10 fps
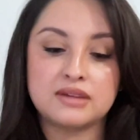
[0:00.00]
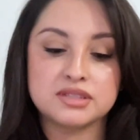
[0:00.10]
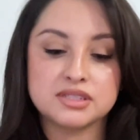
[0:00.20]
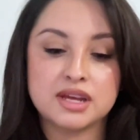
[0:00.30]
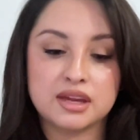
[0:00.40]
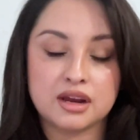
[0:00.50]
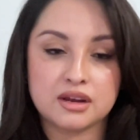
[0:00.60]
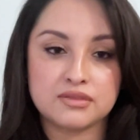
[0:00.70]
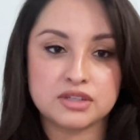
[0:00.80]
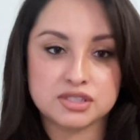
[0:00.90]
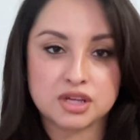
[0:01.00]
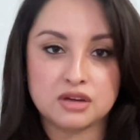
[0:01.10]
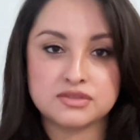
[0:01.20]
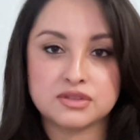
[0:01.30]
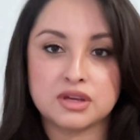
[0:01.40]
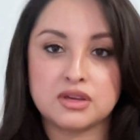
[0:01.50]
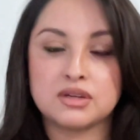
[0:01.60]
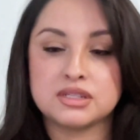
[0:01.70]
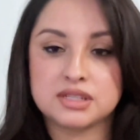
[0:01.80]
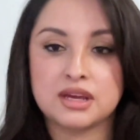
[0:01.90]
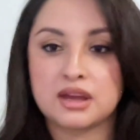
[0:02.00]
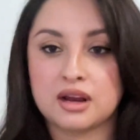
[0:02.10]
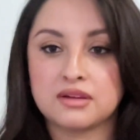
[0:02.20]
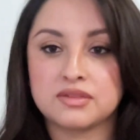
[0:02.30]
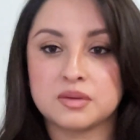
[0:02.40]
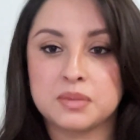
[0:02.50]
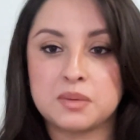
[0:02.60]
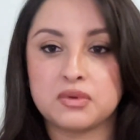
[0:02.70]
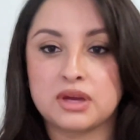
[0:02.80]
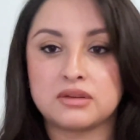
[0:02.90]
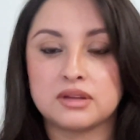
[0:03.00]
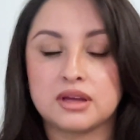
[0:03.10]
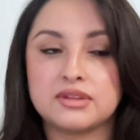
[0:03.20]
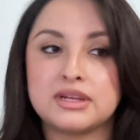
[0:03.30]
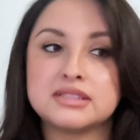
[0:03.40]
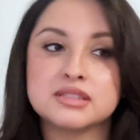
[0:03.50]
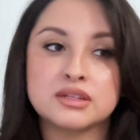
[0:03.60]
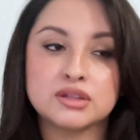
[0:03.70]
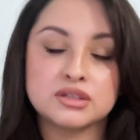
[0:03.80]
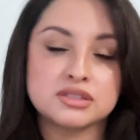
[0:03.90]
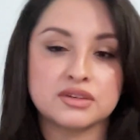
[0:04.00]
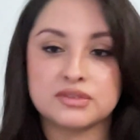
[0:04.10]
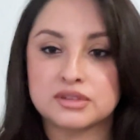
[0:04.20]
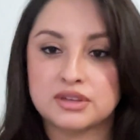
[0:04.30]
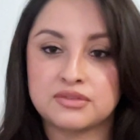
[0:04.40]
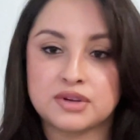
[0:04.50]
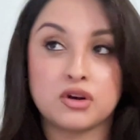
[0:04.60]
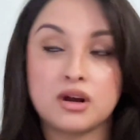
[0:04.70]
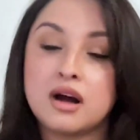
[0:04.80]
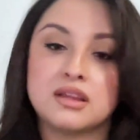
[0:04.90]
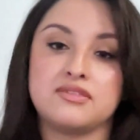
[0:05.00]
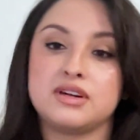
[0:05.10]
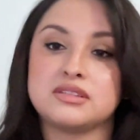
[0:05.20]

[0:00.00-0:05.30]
have to take care of yourself so that you can take care of the people that you love. And that's going to look differently for all of